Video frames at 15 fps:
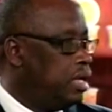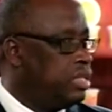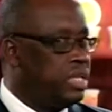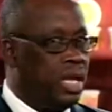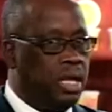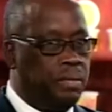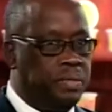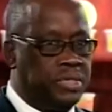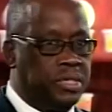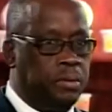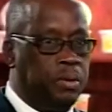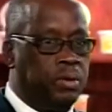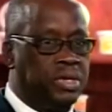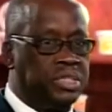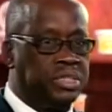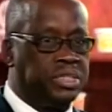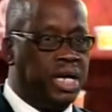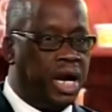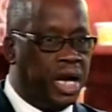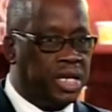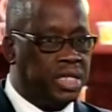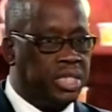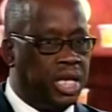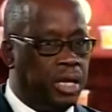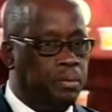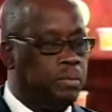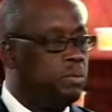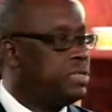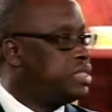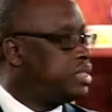That if you say we're going to start at a time,
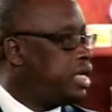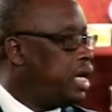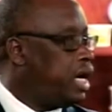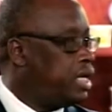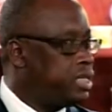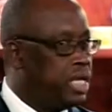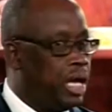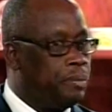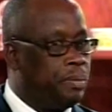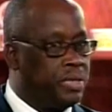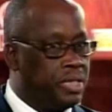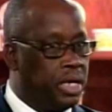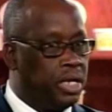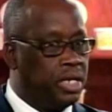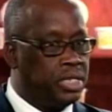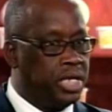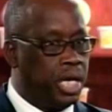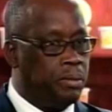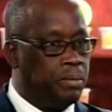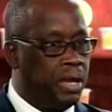we start at that particular time.